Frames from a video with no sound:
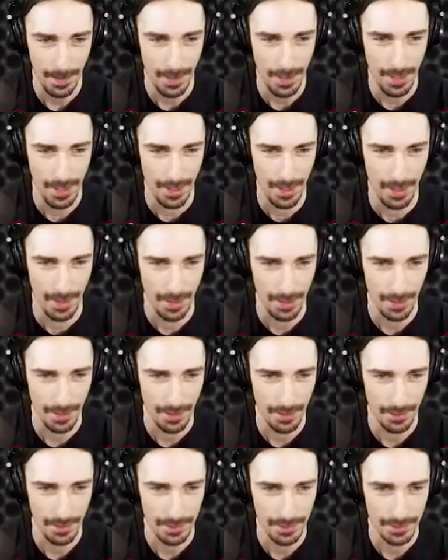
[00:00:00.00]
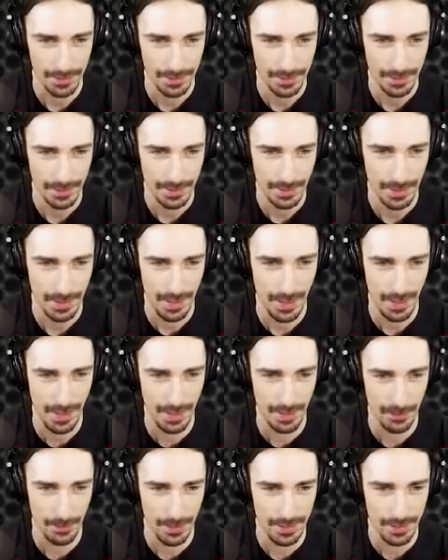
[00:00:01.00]
Eh.
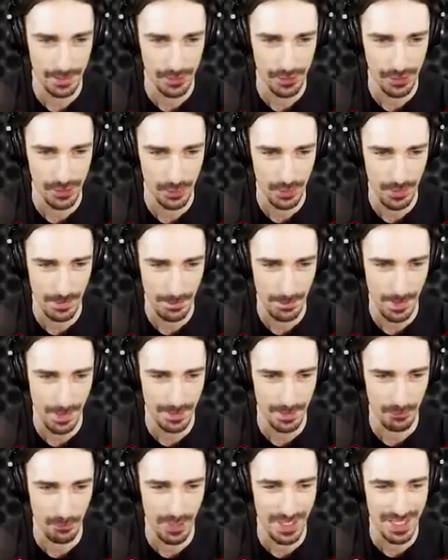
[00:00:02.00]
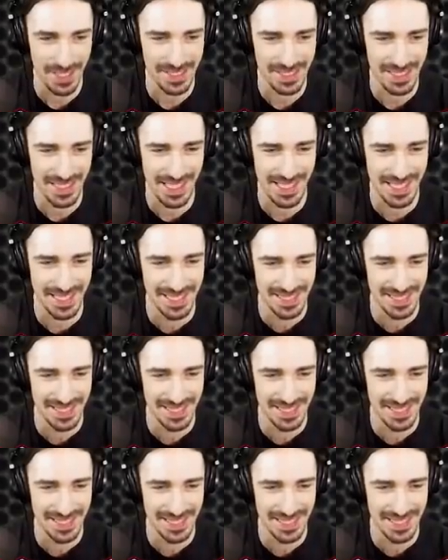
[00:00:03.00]
Eh. Why you shooting me? What is this?